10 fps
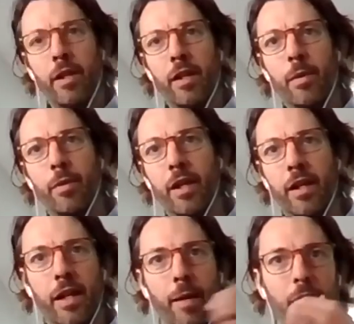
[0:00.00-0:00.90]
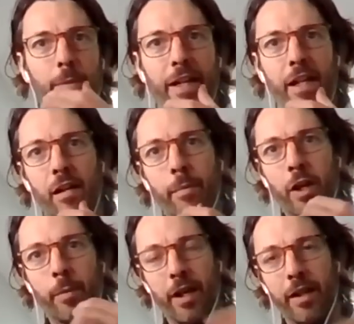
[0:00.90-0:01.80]
me bring Emily back in a
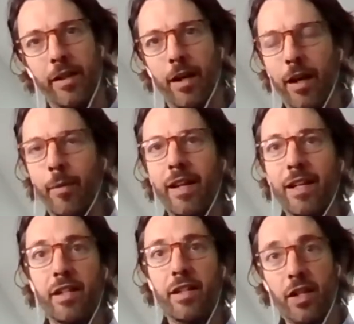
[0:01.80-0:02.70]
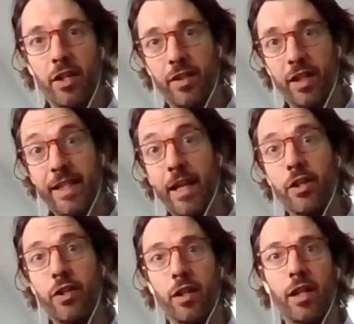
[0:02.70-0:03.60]
moment. I mean, I think there's an interesting
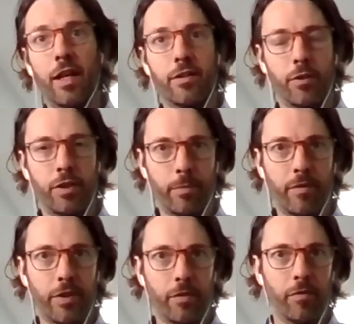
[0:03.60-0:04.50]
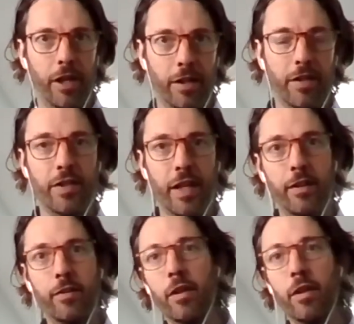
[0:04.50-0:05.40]
tension here. So some of us have written and said,
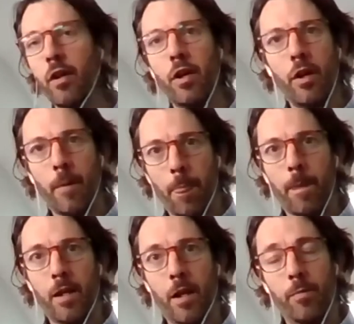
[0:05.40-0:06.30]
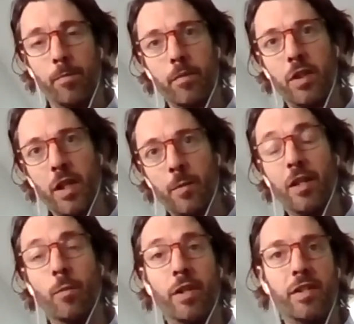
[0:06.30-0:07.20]

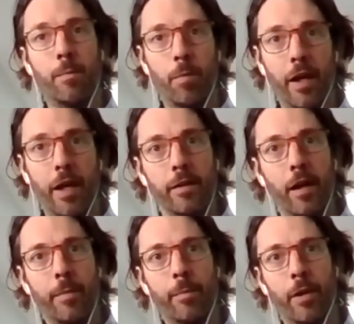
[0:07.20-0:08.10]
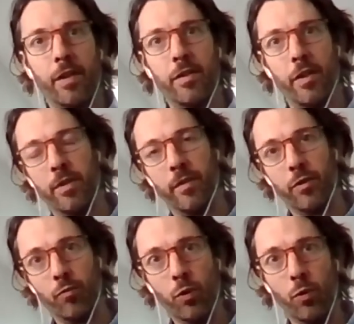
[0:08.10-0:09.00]
GSP could be simpler, both in terms of
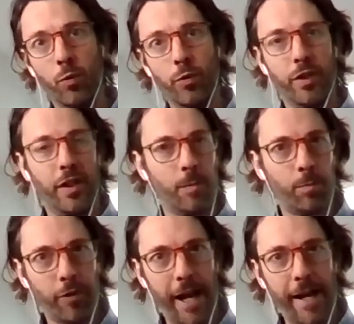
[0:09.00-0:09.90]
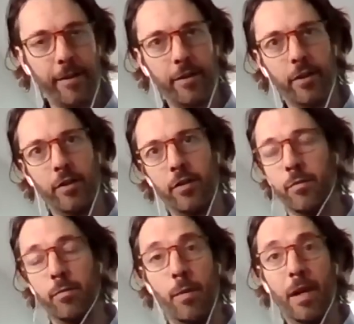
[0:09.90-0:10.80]
its rules and its breadth, and
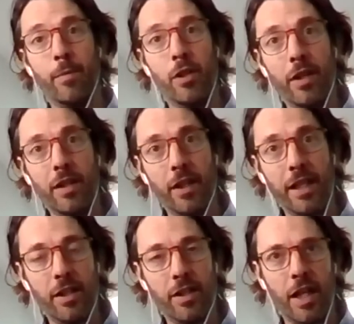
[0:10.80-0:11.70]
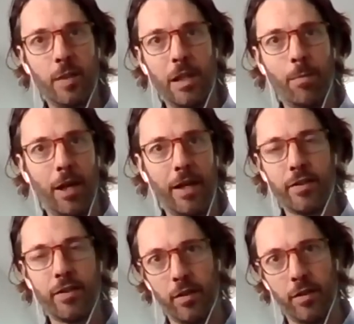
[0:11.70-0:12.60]
maybe you don't even need a GSP
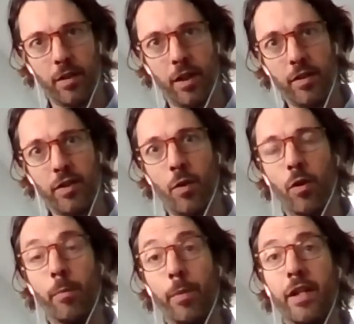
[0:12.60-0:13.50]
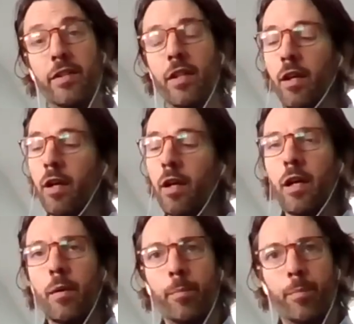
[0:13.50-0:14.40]
plus and so on. But
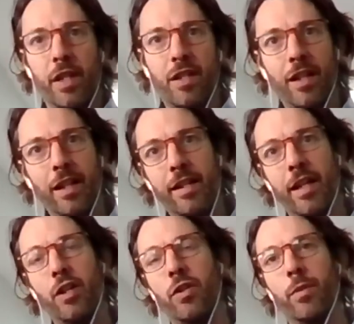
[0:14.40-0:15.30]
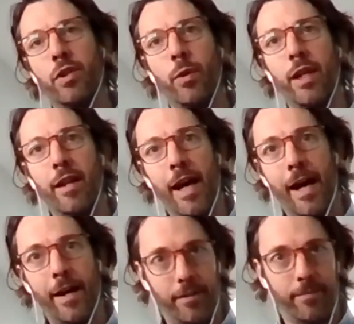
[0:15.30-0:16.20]
there's clearly a tension between that